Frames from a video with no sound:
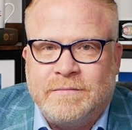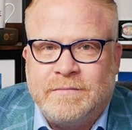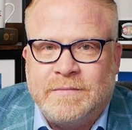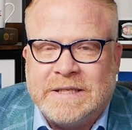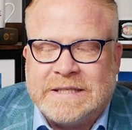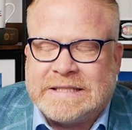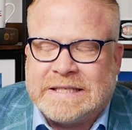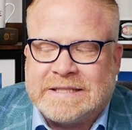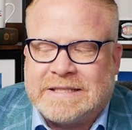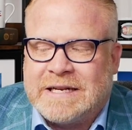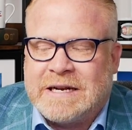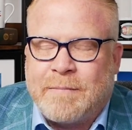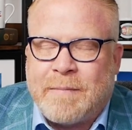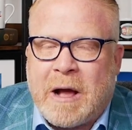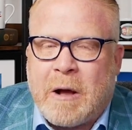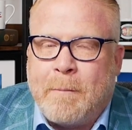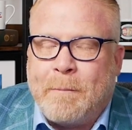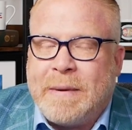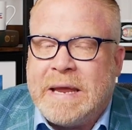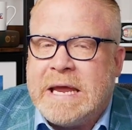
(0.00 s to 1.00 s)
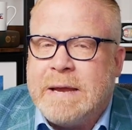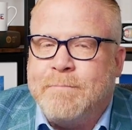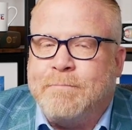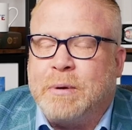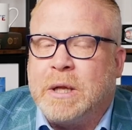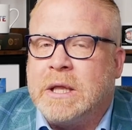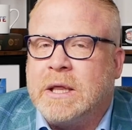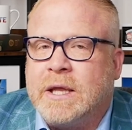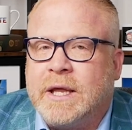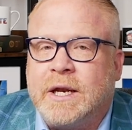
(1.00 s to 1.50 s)
This isn't about being
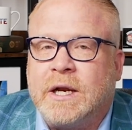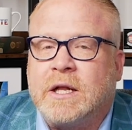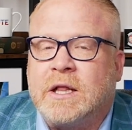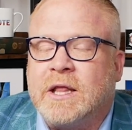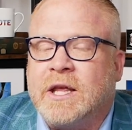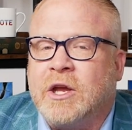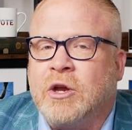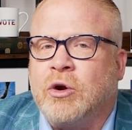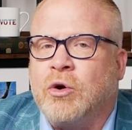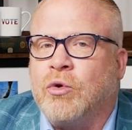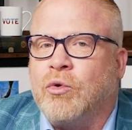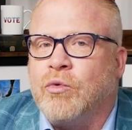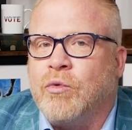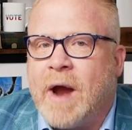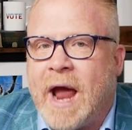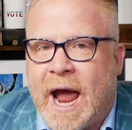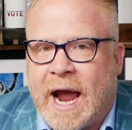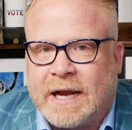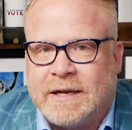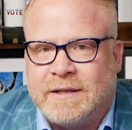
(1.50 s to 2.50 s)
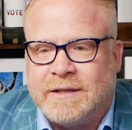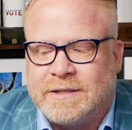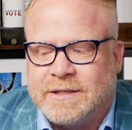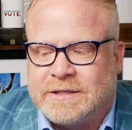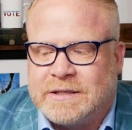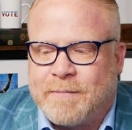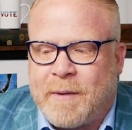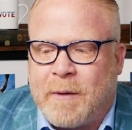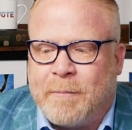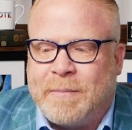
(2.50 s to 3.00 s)
politically correct. This
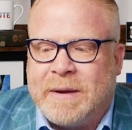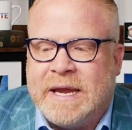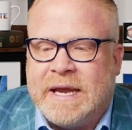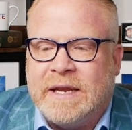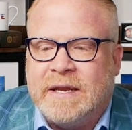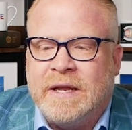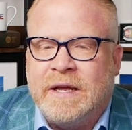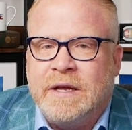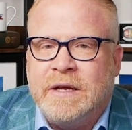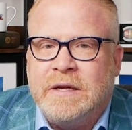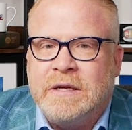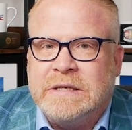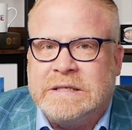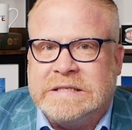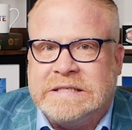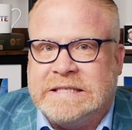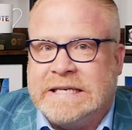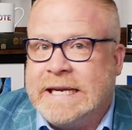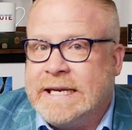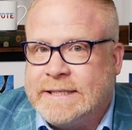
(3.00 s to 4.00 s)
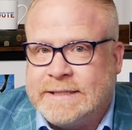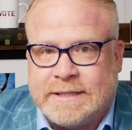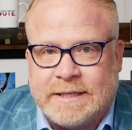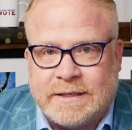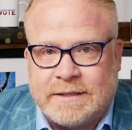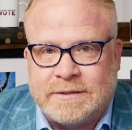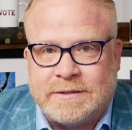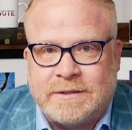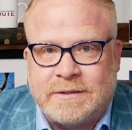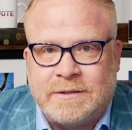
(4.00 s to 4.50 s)
is about being
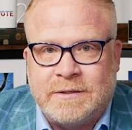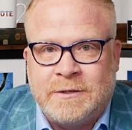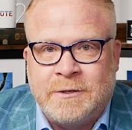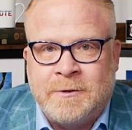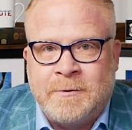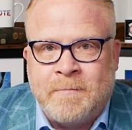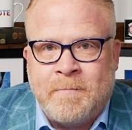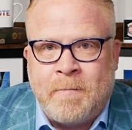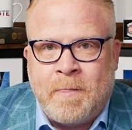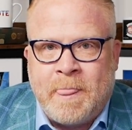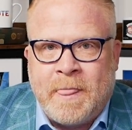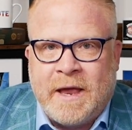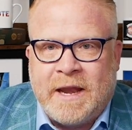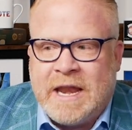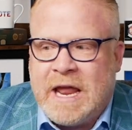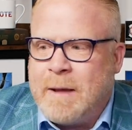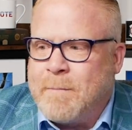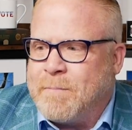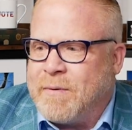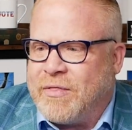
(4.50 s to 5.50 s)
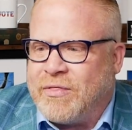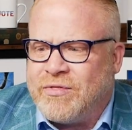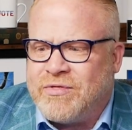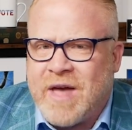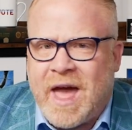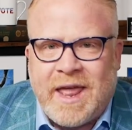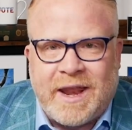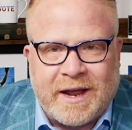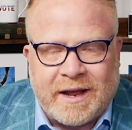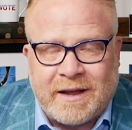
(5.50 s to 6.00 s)
decent and
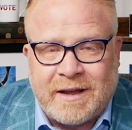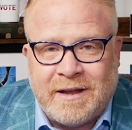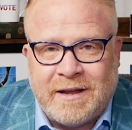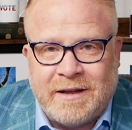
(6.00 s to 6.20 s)
empathetic.